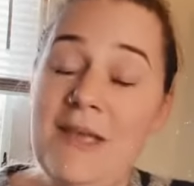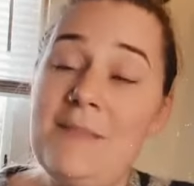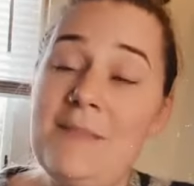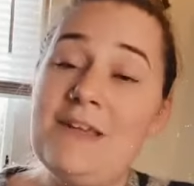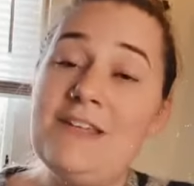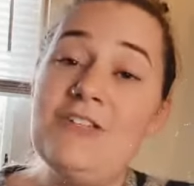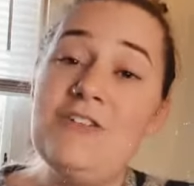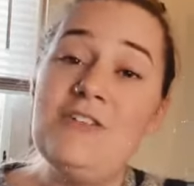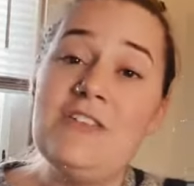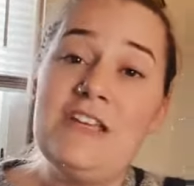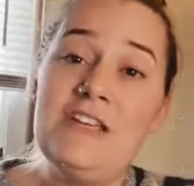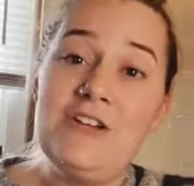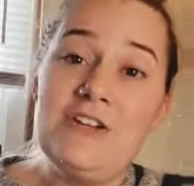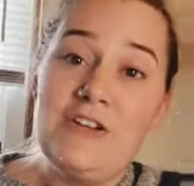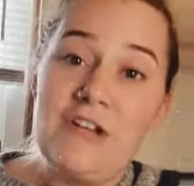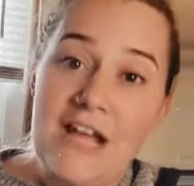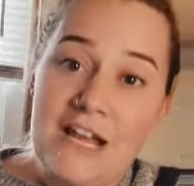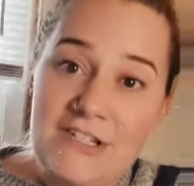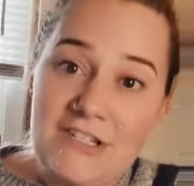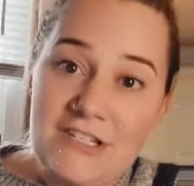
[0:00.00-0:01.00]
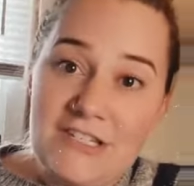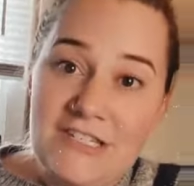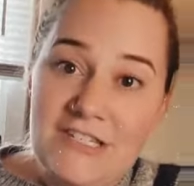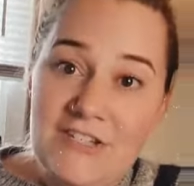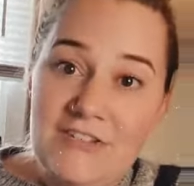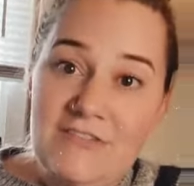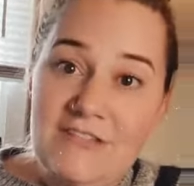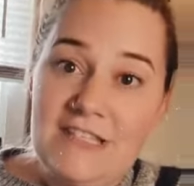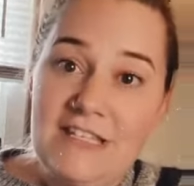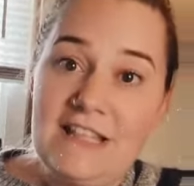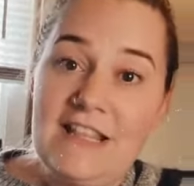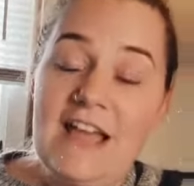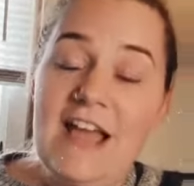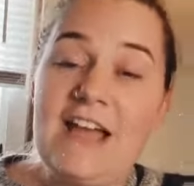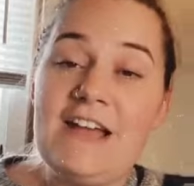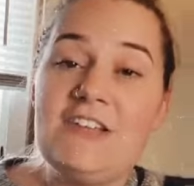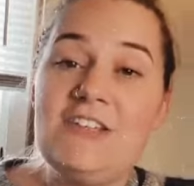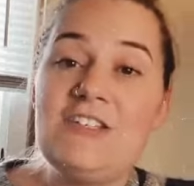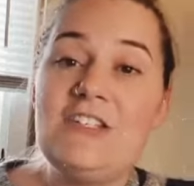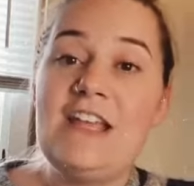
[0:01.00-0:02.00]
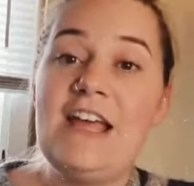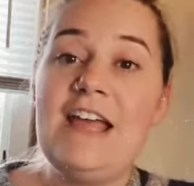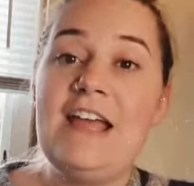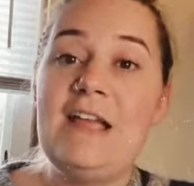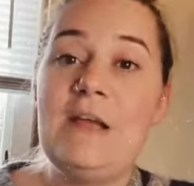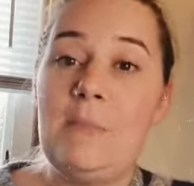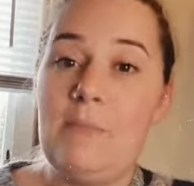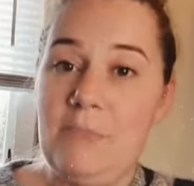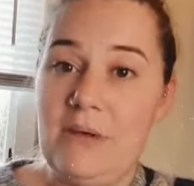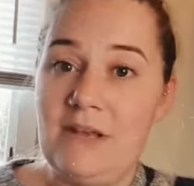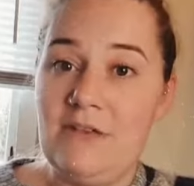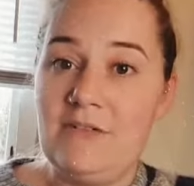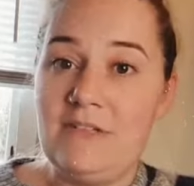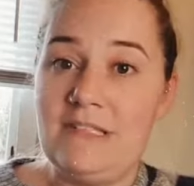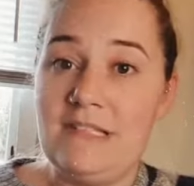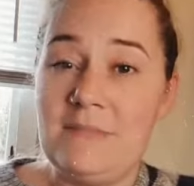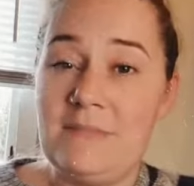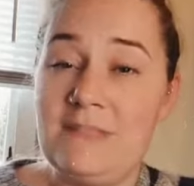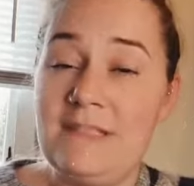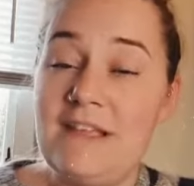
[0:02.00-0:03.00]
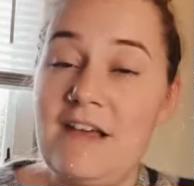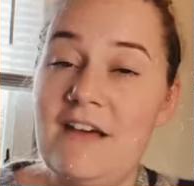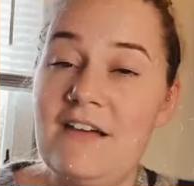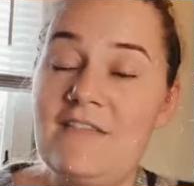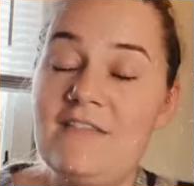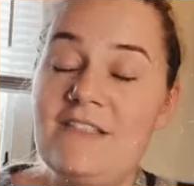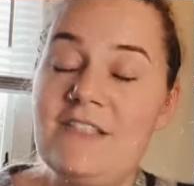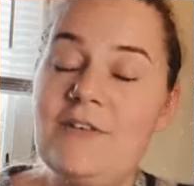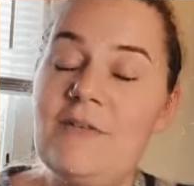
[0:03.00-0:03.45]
Make sure that you're not just using the hashtag bundles themselves.